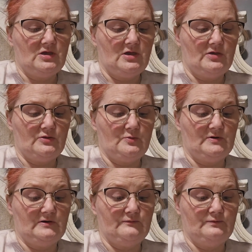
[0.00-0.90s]
either when
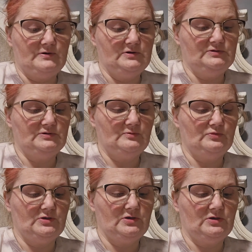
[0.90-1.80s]
I finish
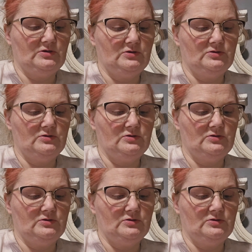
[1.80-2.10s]
something